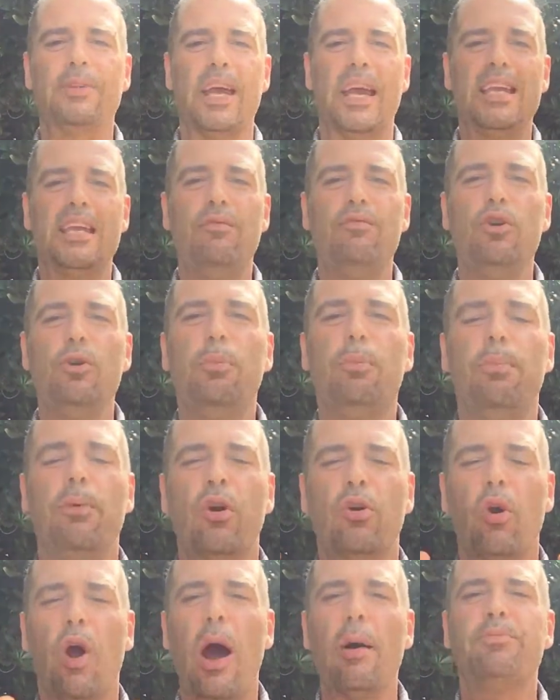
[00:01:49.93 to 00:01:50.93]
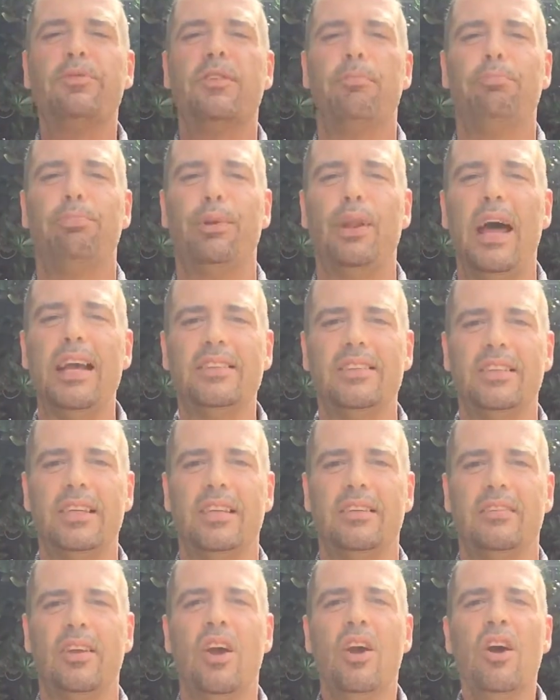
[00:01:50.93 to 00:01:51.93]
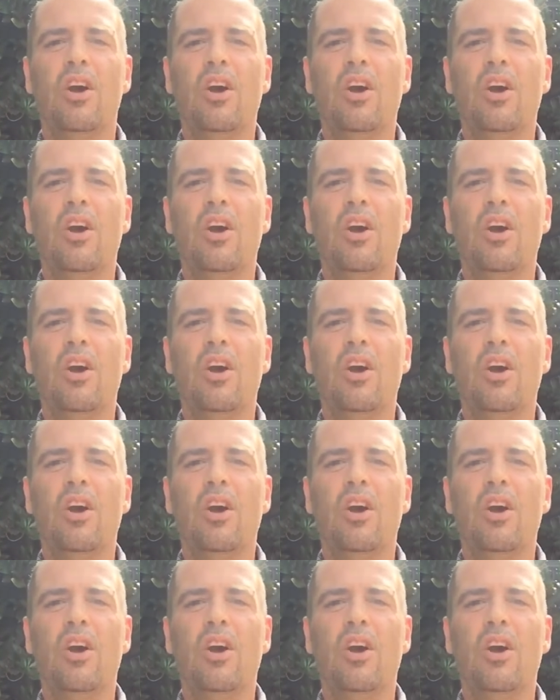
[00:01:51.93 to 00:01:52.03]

I give you crops of blessings.